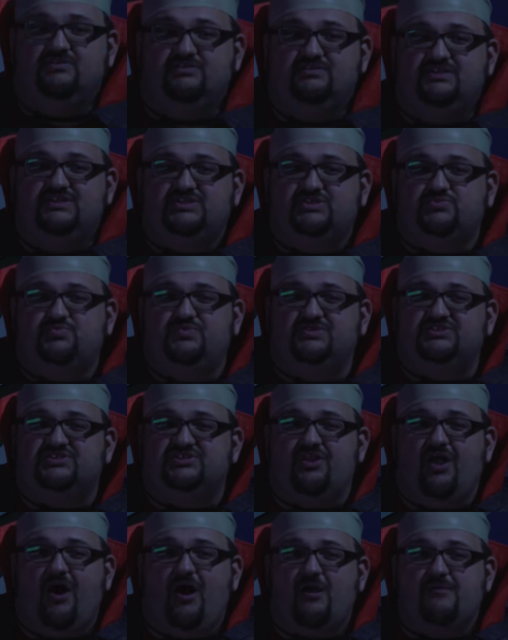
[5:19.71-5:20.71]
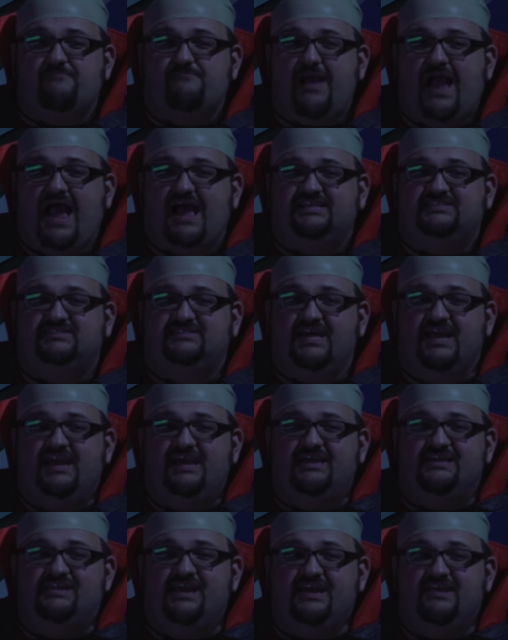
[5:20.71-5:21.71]
This was long past the
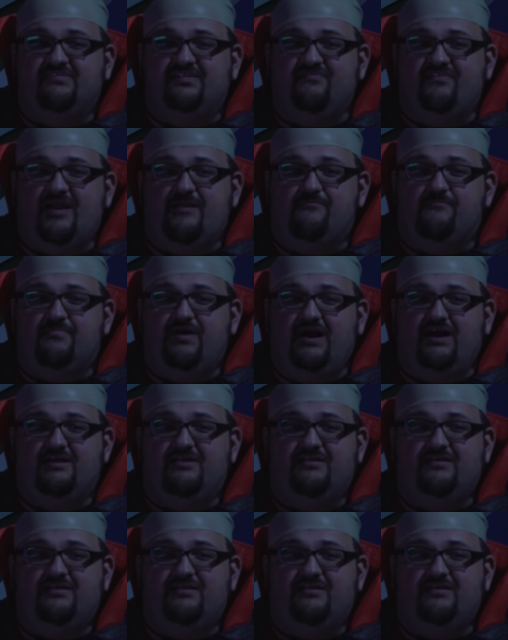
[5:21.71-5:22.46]
heyday of the vampire.